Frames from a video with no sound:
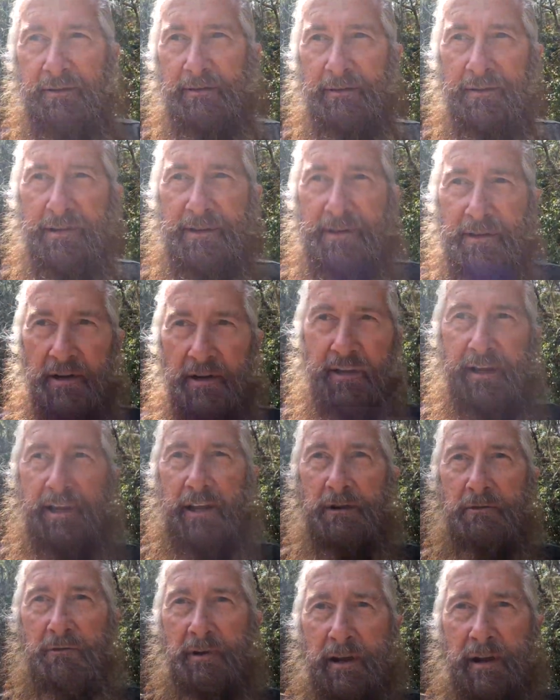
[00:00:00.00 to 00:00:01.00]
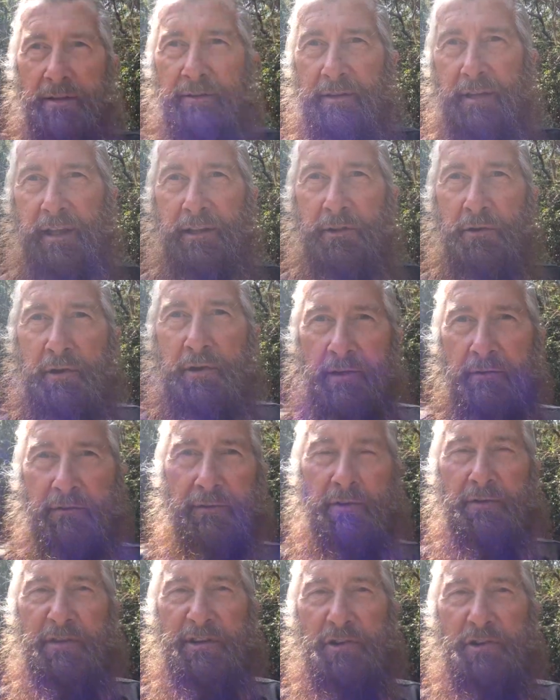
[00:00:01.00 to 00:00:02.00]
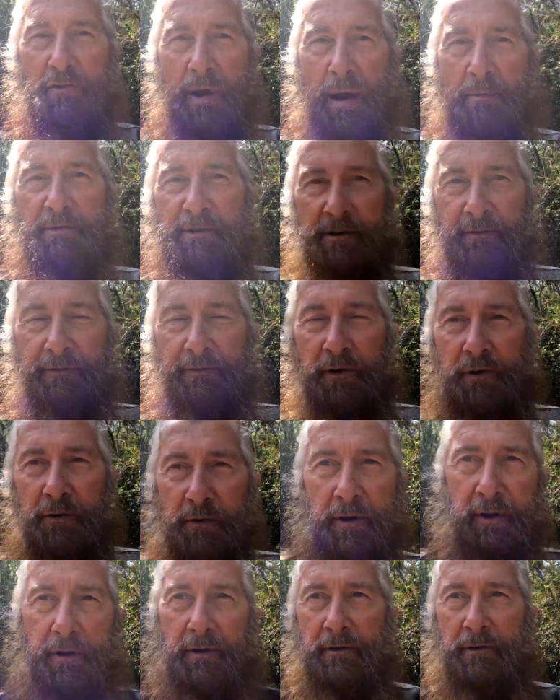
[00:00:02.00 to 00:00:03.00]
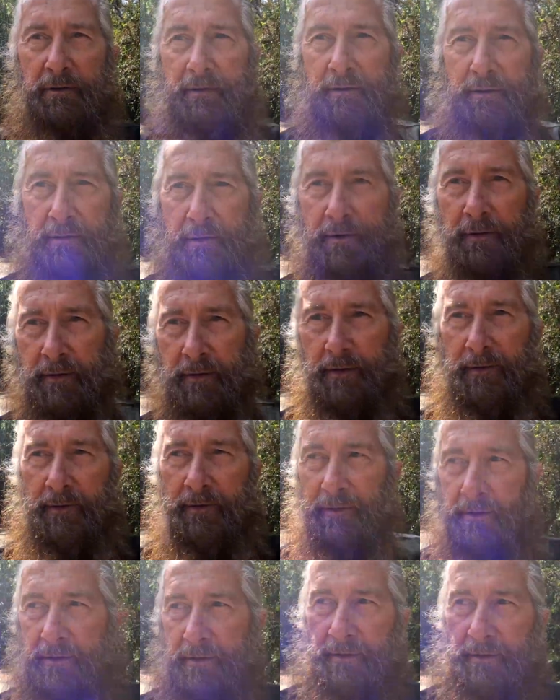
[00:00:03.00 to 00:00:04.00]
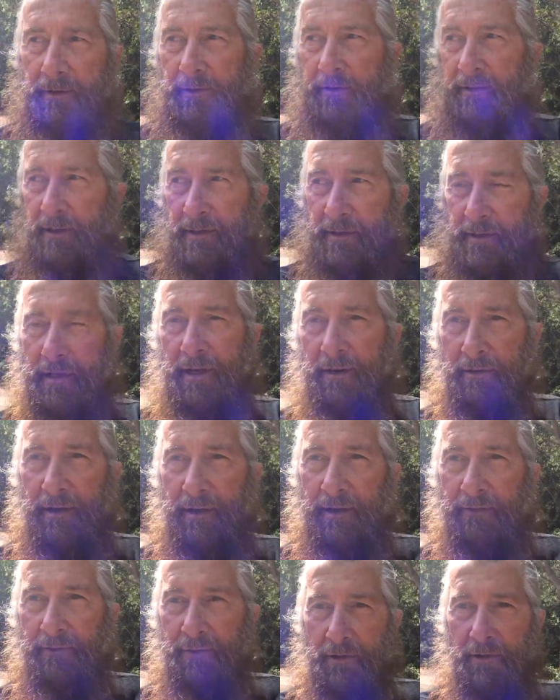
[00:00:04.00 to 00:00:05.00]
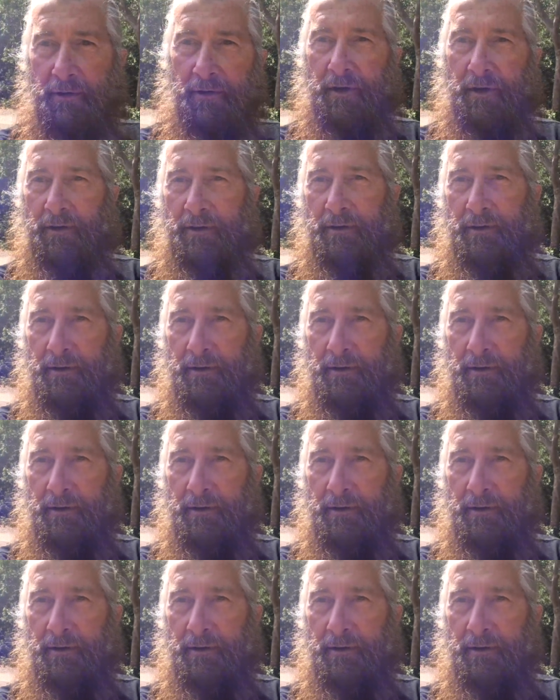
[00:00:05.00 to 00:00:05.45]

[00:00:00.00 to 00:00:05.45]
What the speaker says: sneaking around there looking for scraps of food. Let's go and have a look.